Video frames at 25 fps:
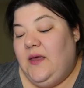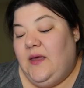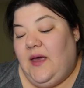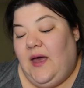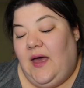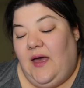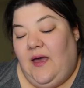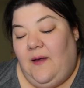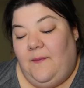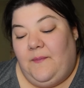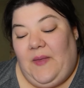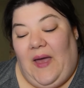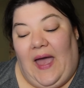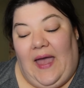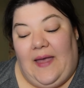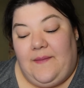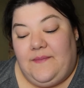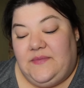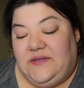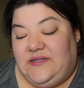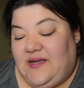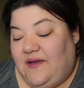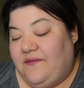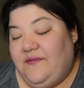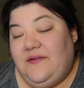
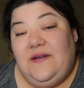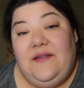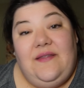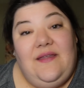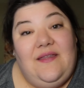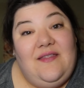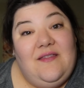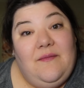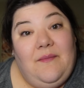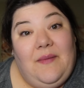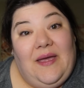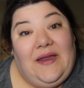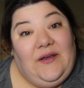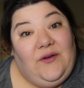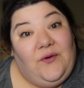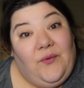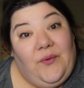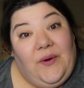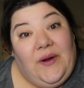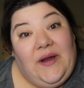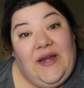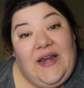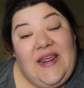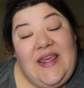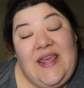I'm definitely the
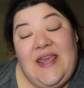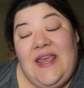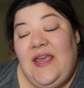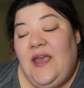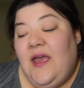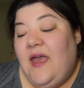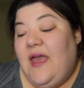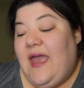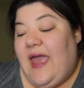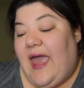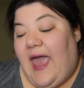minority.